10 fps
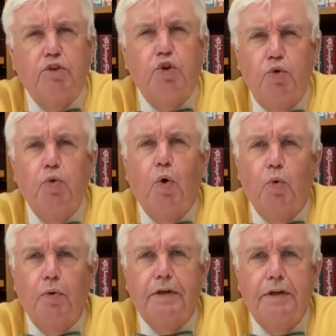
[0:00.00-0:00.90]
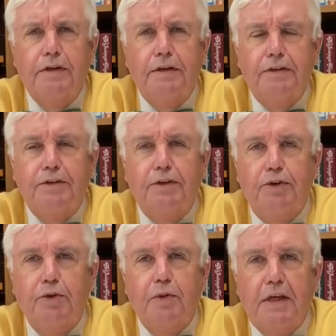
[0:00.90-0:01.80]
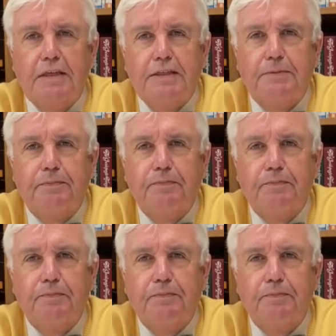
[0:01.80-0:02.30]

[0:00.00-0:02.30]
too old to do this.